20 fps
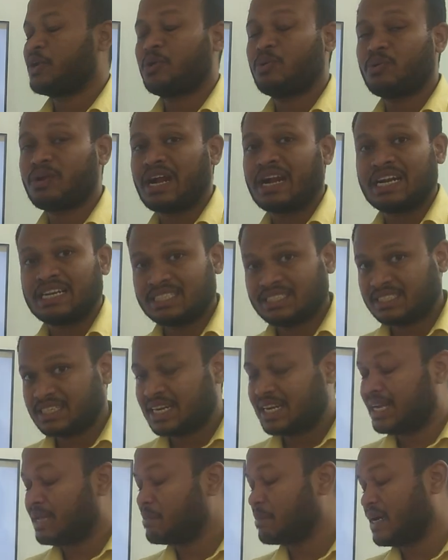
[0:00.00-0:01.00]
your
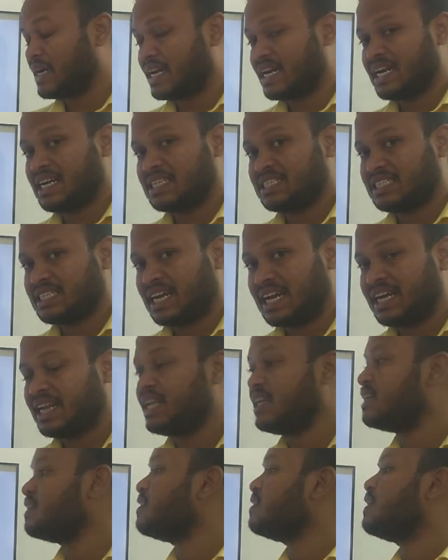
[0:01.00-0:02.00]
understanding, better
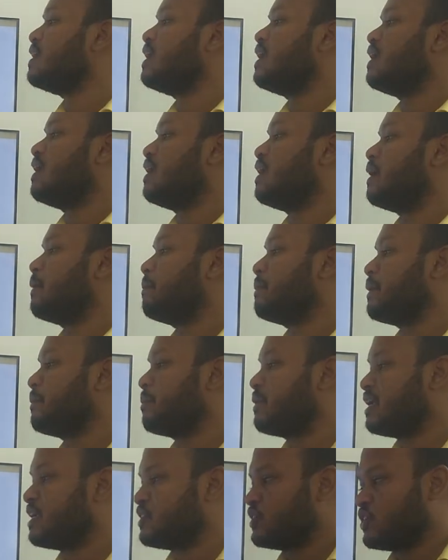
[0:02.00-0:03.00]
understanding.
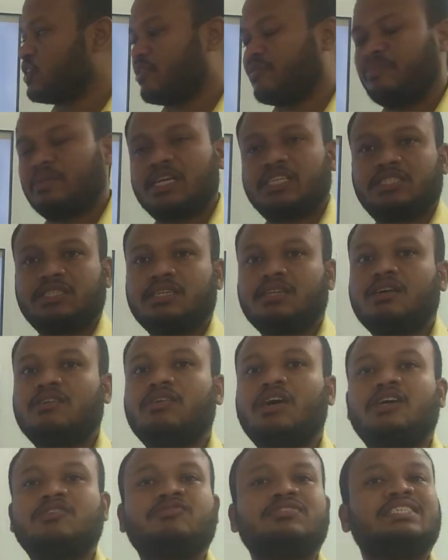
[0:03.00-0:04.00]
Preparation of mixture
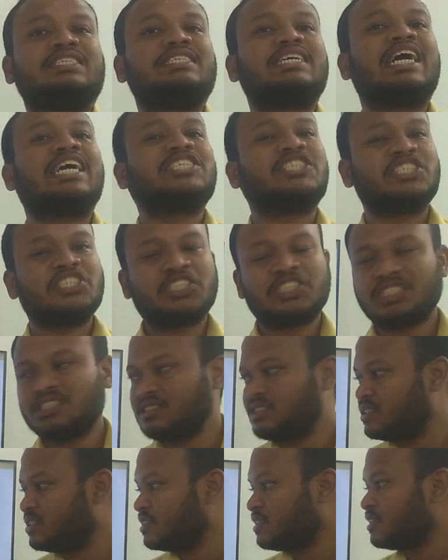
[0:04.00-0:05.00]
of its
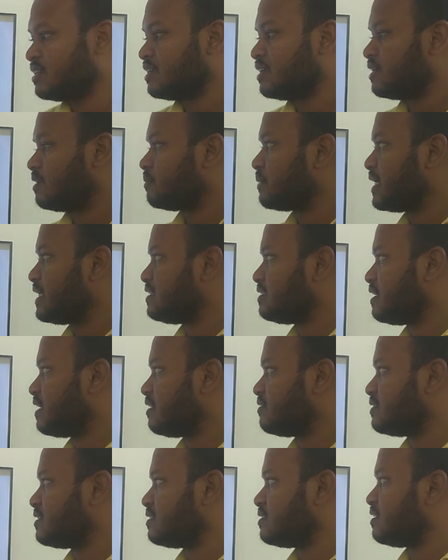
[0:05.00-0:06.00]
assistance by
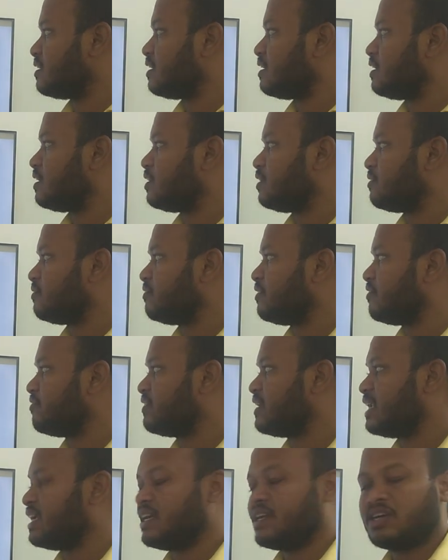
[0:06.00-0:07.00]
the
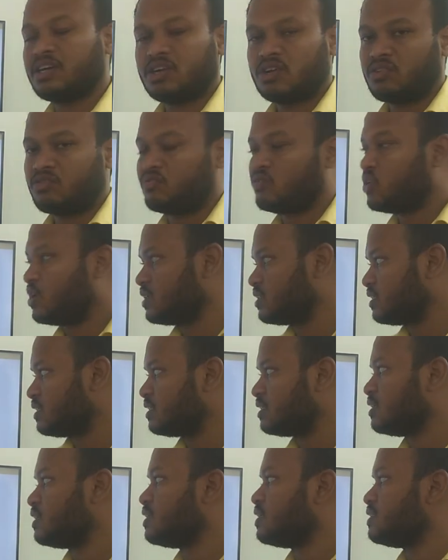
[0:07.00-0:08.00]
50 liter of
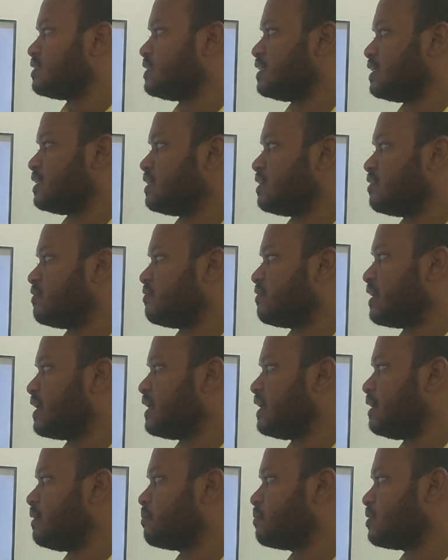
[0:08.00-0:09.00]
water, then
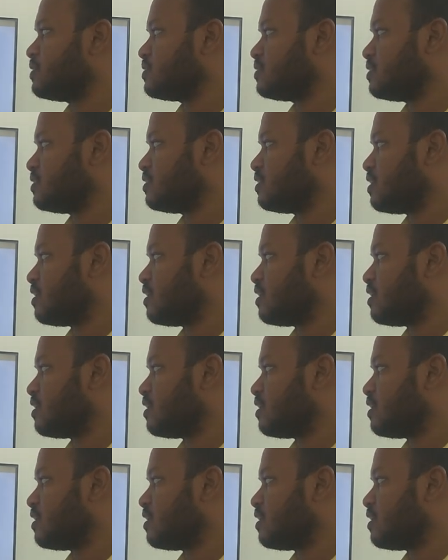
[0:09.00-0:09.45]
5%